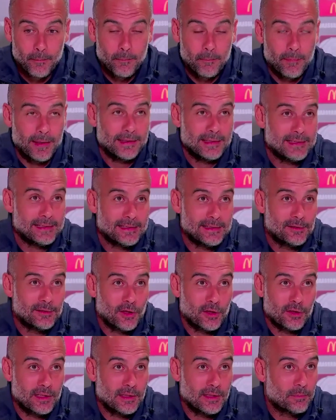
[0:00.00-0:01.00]
But he's in
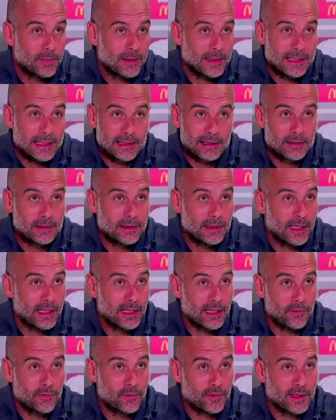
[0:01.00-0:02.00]
Tottenham player.
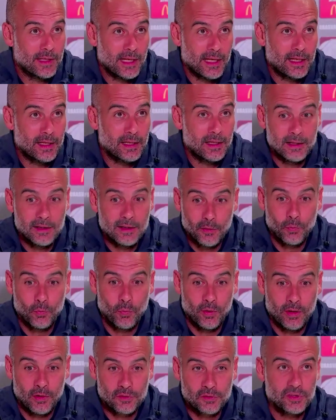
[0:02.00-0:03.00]
And if they don't
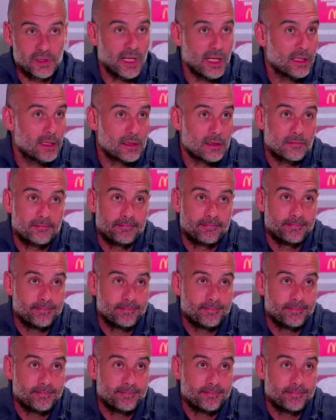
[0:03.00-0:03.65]
want to negotiate,